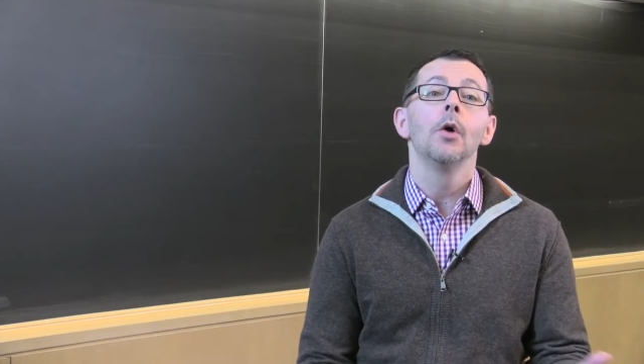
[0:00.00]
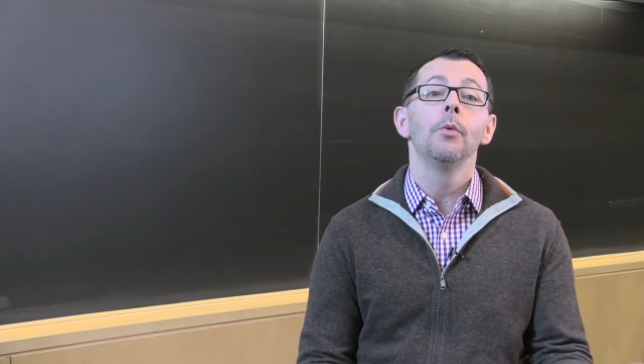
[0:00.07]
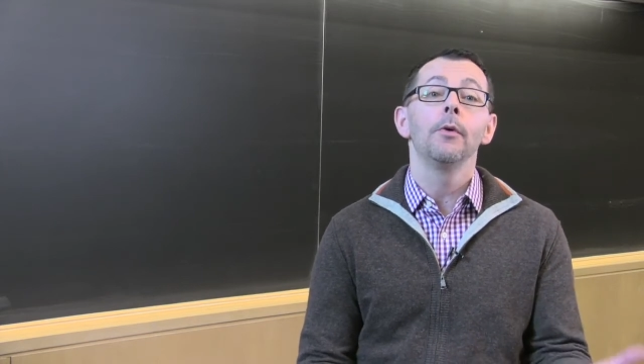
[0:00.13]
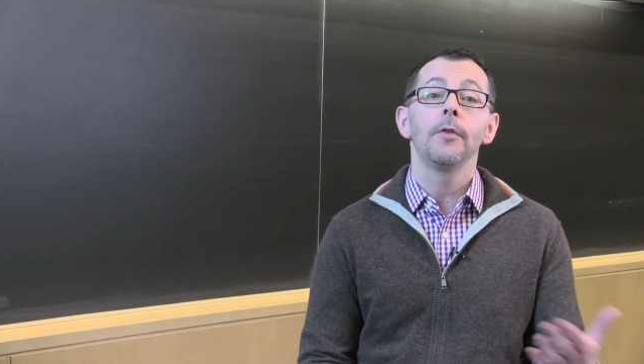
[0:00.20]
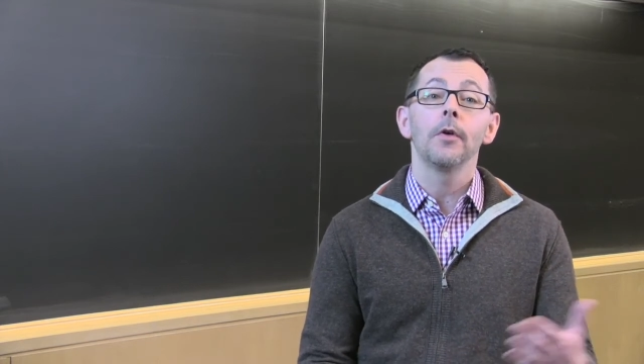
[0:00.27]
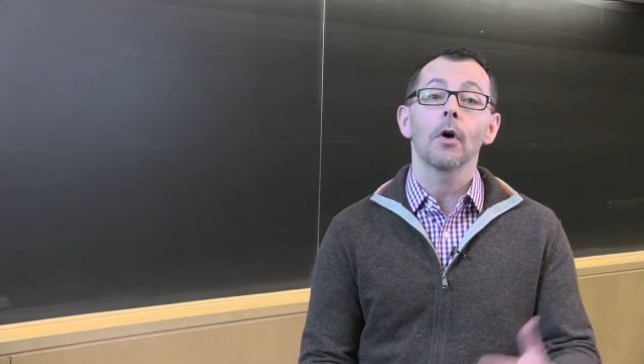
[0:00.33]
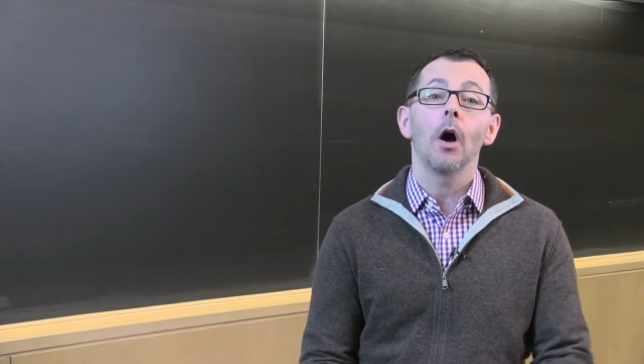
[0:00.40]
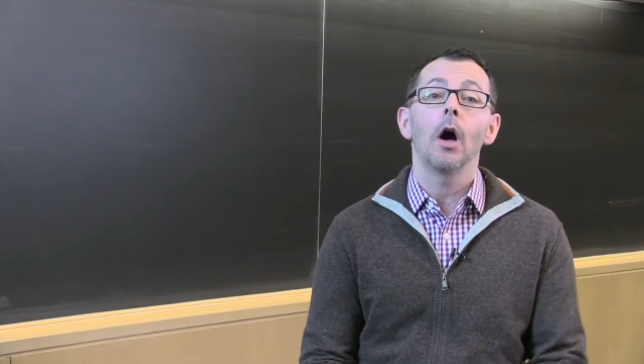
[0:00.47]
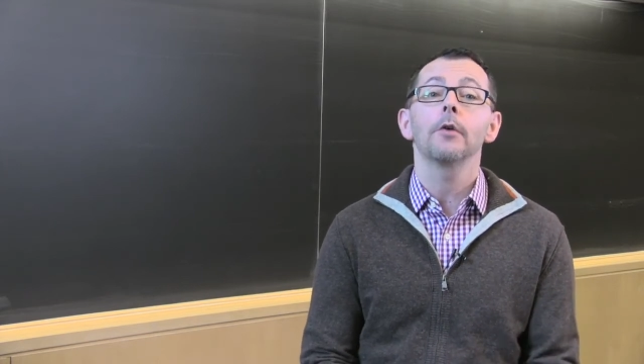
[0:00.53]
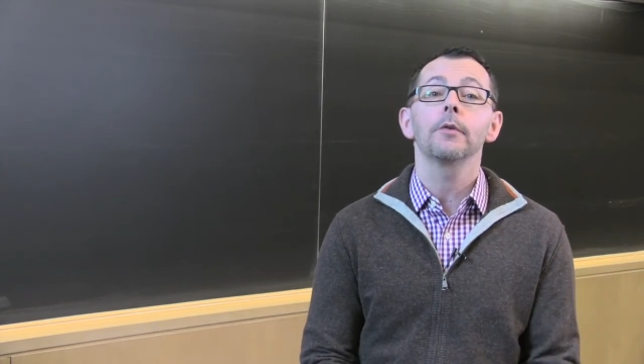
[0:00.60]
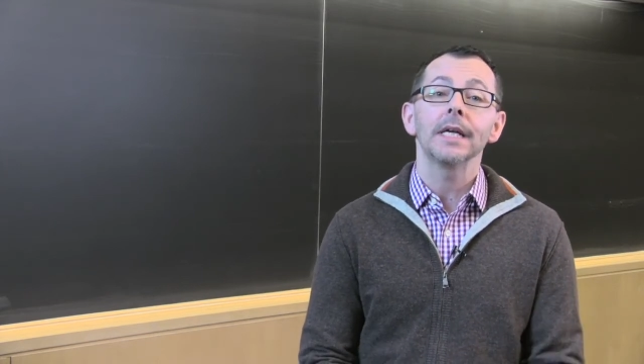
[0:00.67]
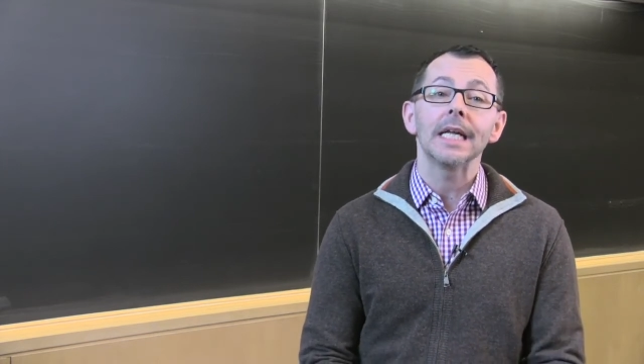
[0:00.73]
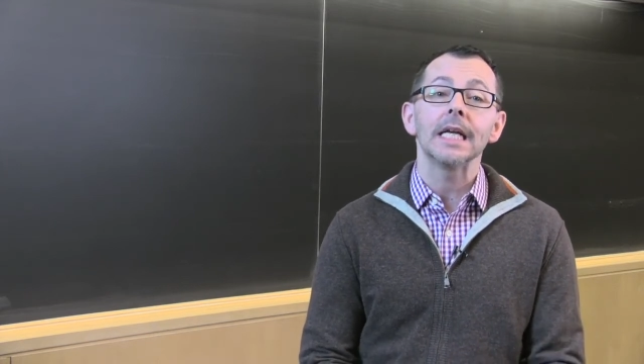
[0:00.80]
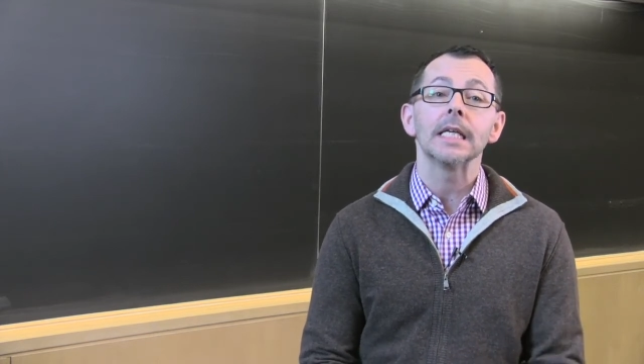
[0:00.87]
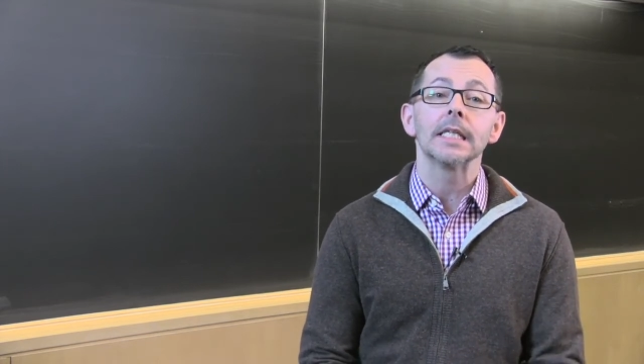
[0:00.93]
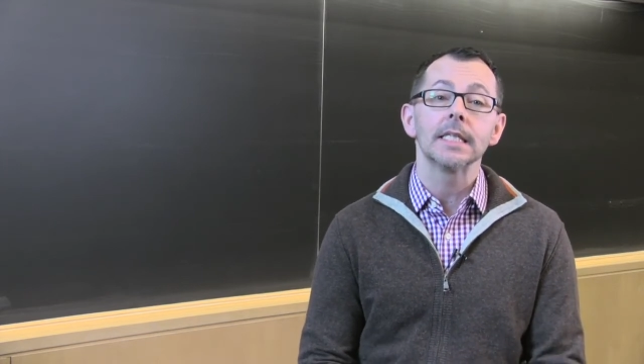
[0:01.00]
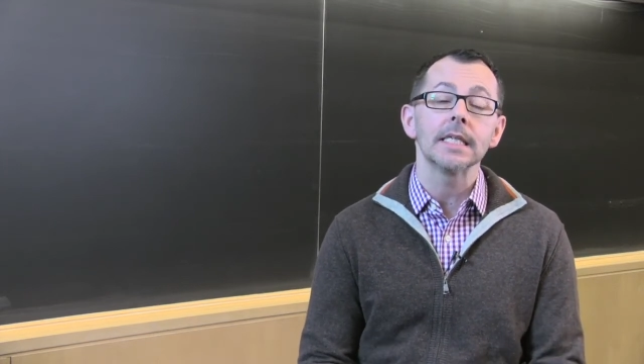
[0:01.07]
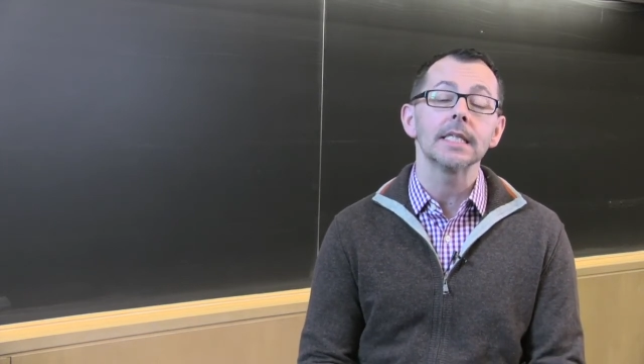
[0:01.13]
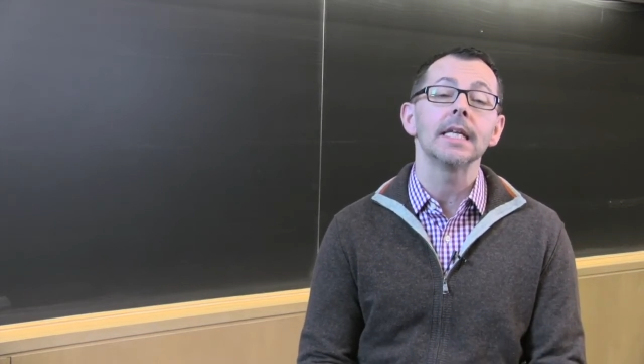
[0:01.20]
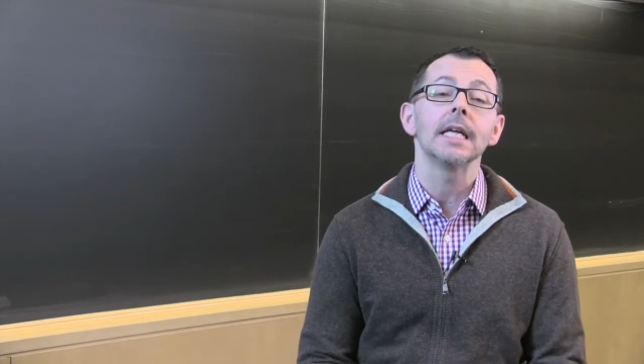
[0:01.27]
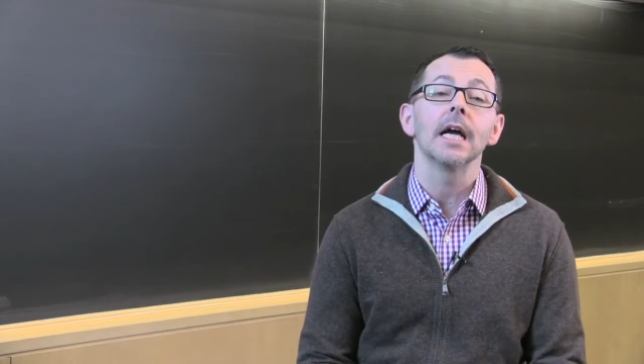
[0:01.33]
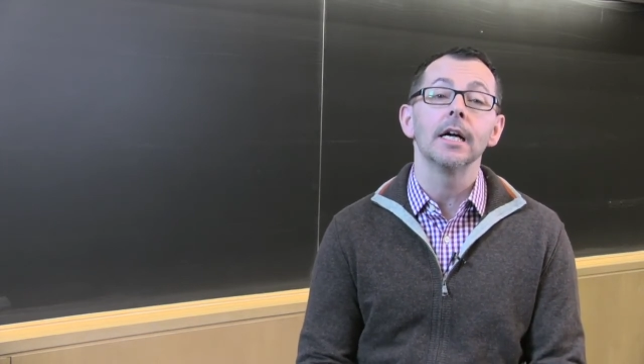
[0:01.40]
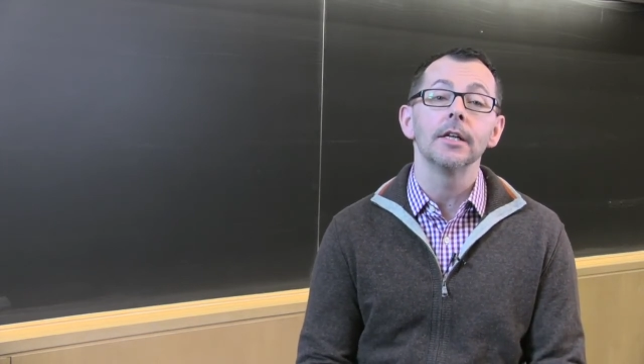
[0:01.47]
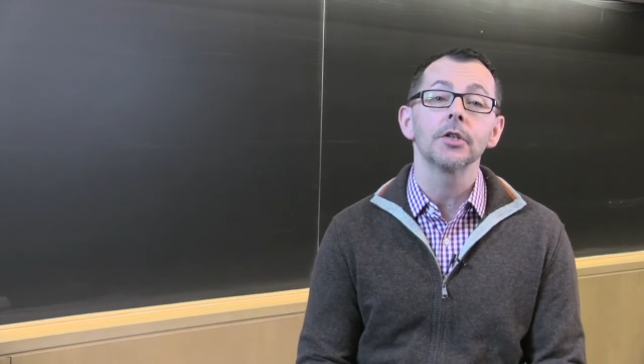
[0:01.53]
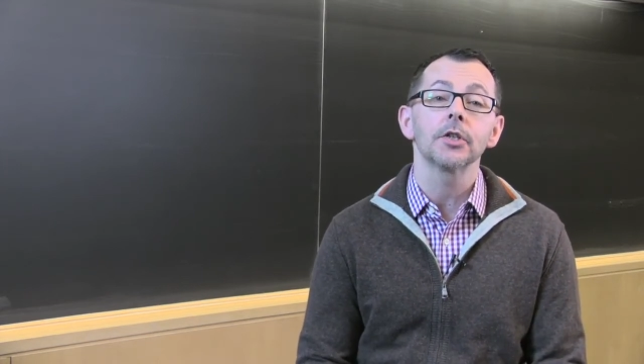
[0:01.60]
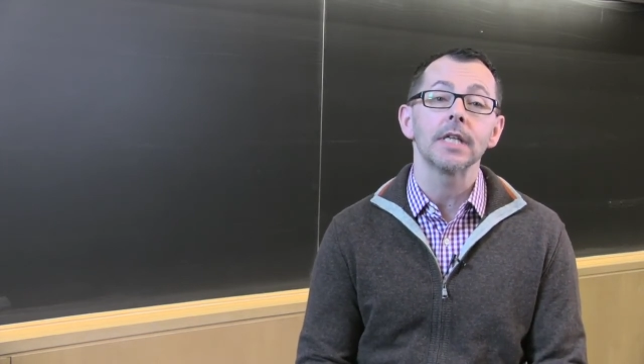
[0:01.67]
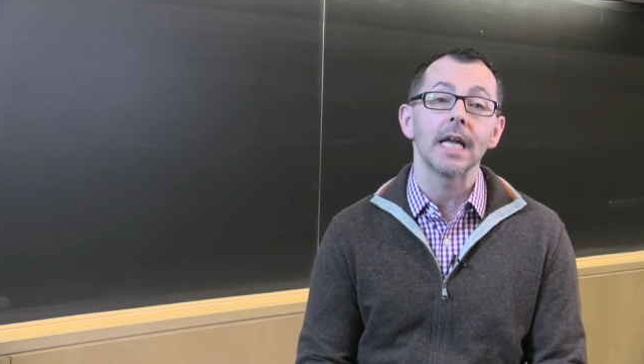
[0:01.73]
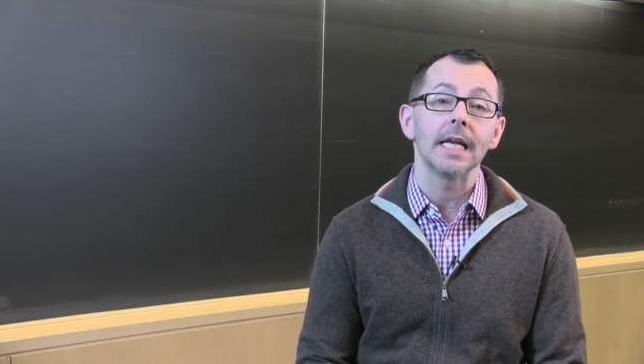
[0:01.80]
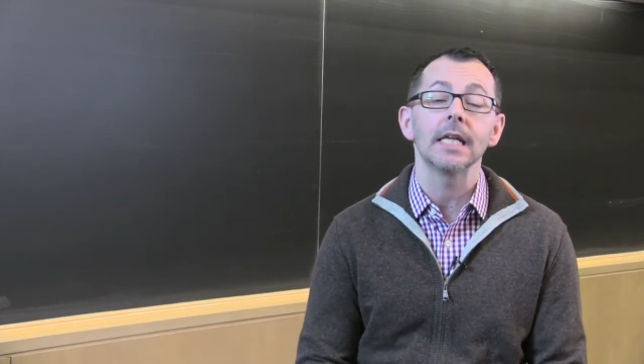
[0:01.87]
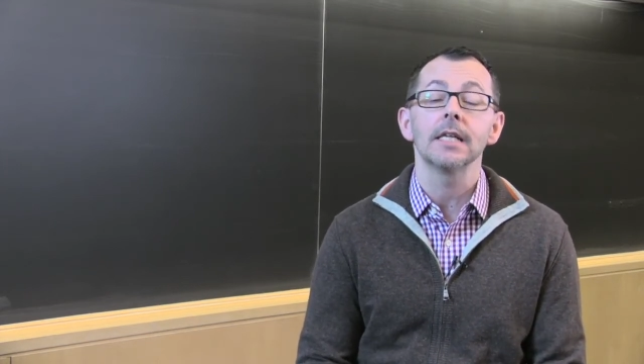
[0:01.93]
with your already existing
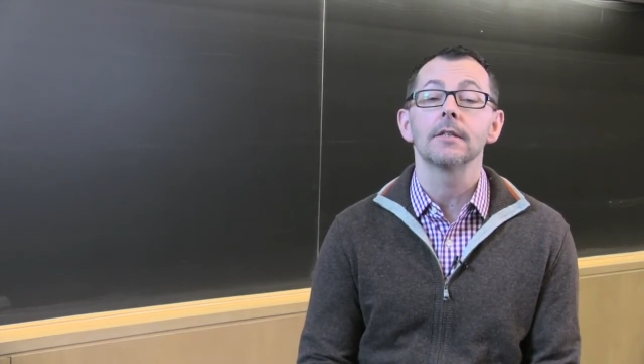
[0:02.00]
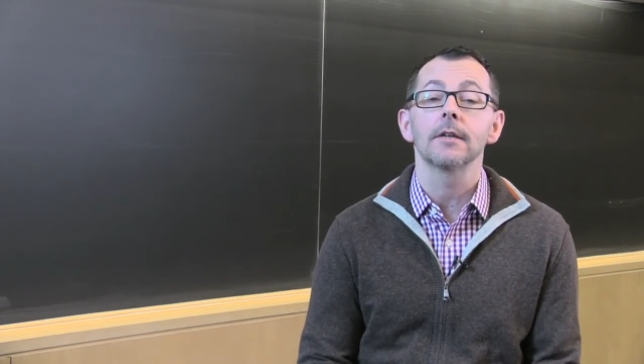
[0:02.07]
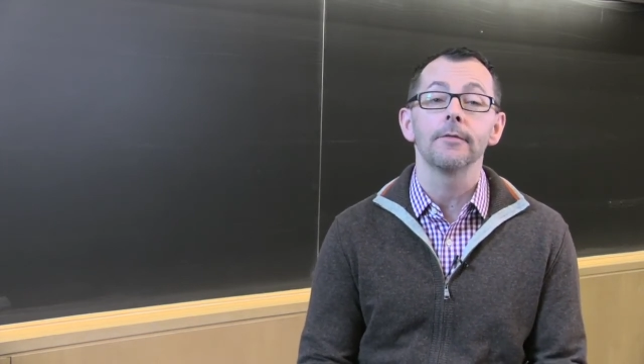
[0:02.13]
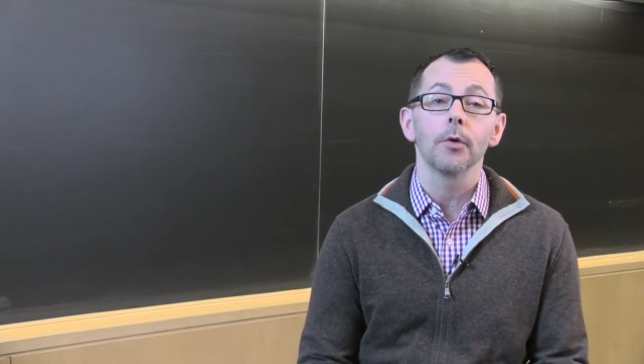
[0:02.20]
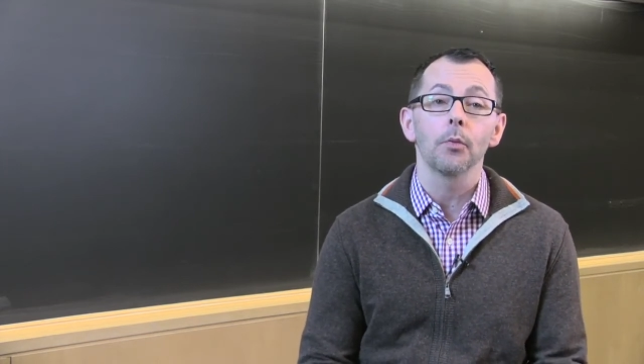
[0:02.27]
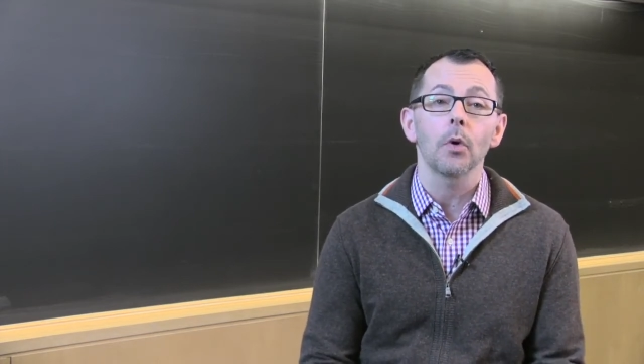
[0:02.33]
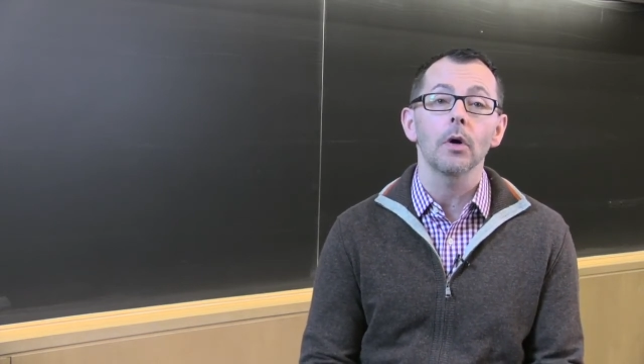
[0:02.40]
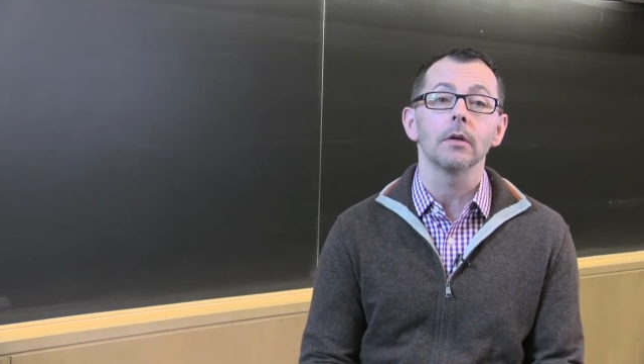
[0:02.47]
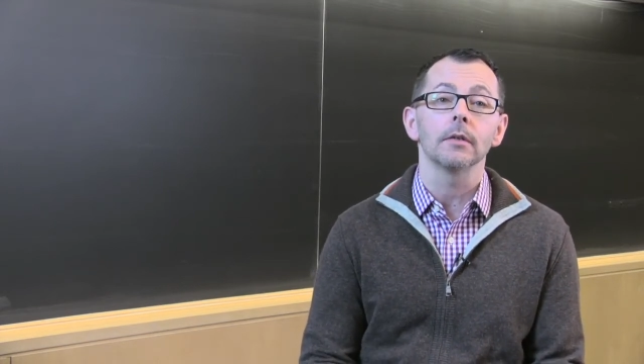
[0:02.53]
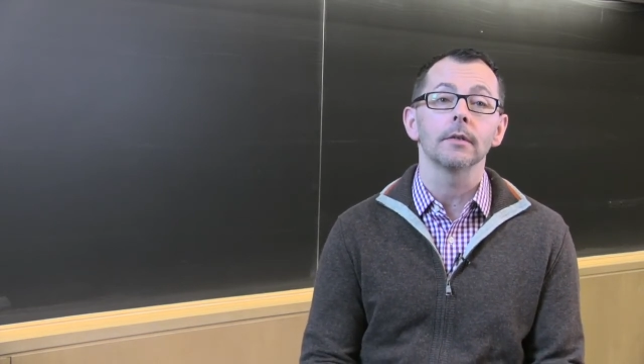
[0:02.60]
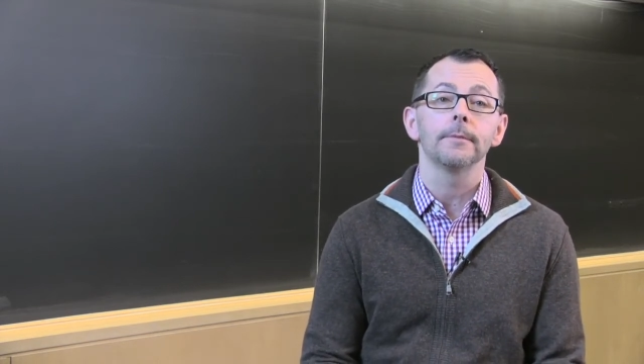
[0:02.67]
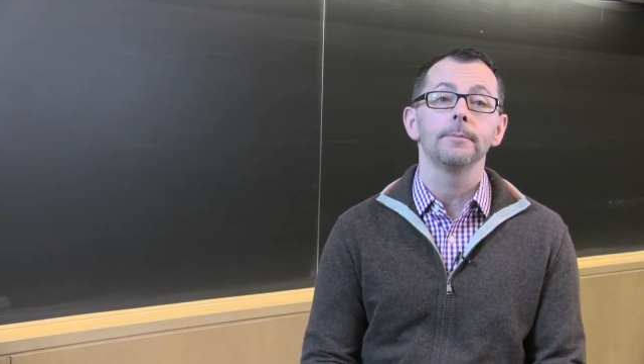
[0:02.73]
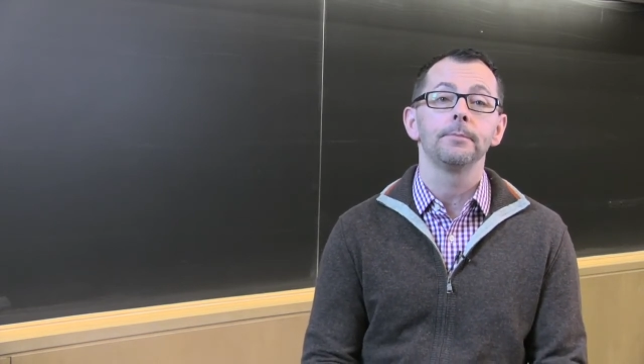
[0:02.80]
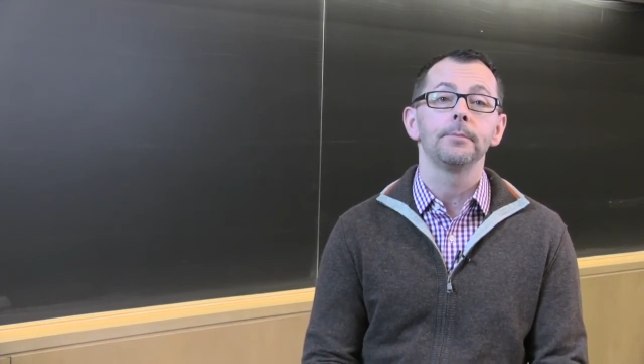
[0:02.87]
understandings of the world.